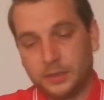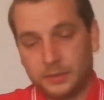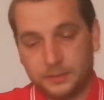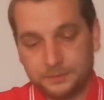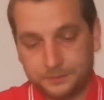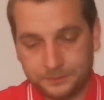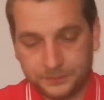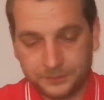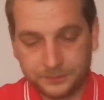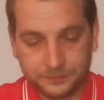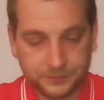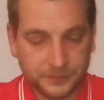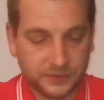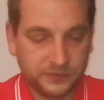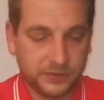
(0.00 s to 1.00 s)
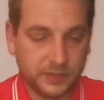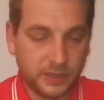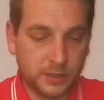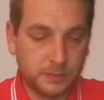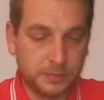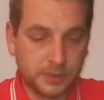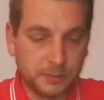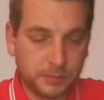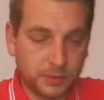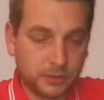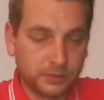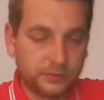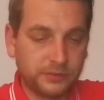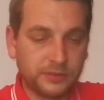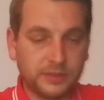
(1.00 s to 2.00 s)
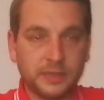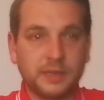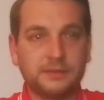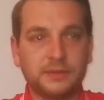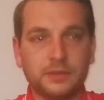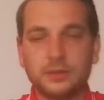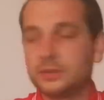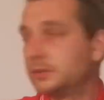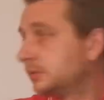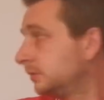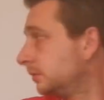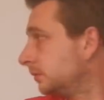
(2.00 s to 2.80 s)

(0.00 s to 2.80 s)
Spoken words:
let's open a box and have a look.